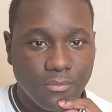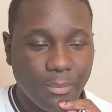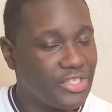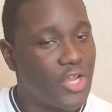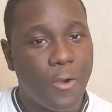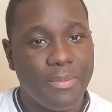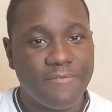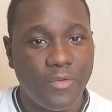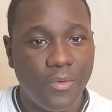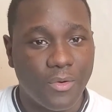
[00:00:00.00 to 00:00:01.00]
But don't be
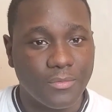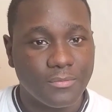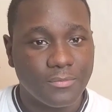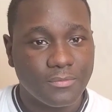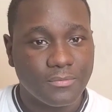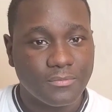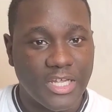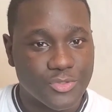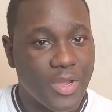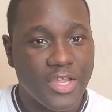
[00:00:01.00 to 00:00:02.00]
fooled.
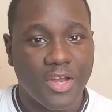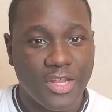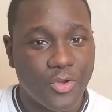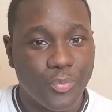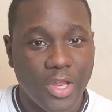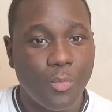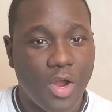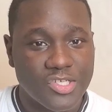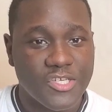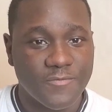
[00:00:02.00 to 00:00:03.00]
That's why y'all need to really
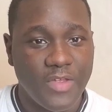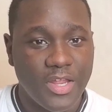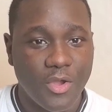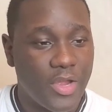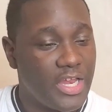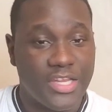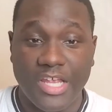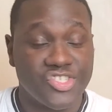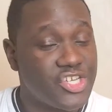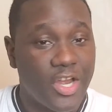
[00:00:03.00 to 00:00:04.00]
watch this video and
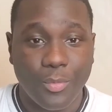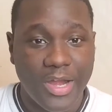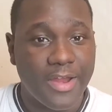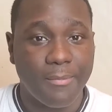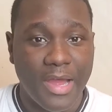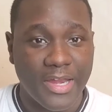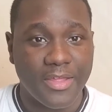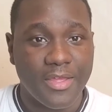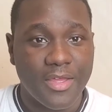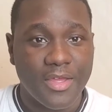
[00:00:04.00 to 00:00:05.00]
share it with everybody.
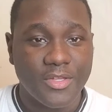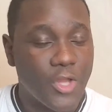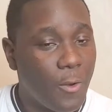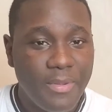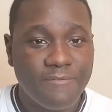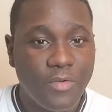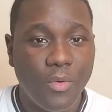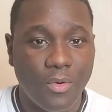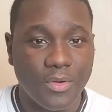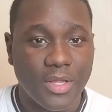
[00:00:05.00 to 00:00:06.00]
Don't be
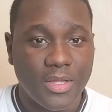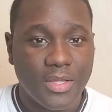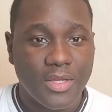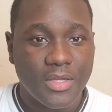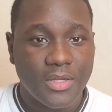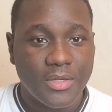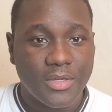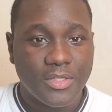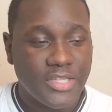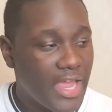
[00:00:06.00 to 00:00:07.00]
fooled.
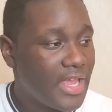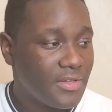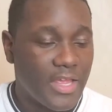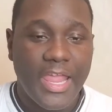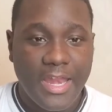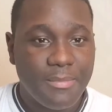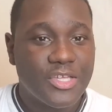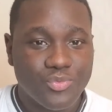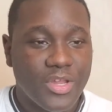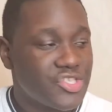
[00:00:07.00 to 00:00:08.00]
The enemy
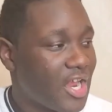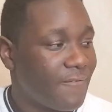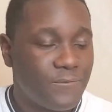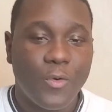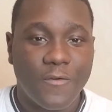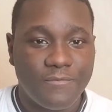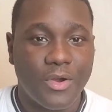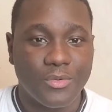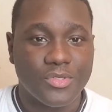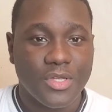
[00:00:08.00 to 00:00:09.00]
is really trying to fool
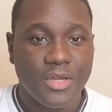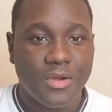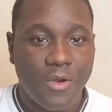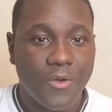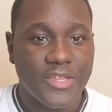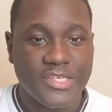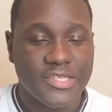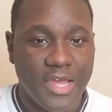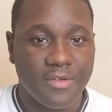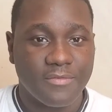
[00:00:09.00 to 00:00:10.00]
folks on this
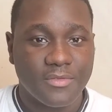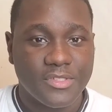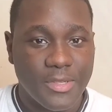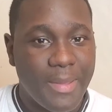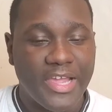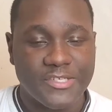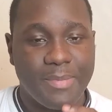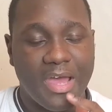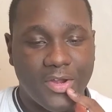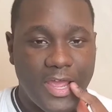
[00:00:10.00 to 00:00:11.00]
stuff to make us
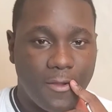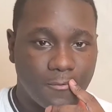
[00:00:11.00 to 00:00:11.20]
bow down.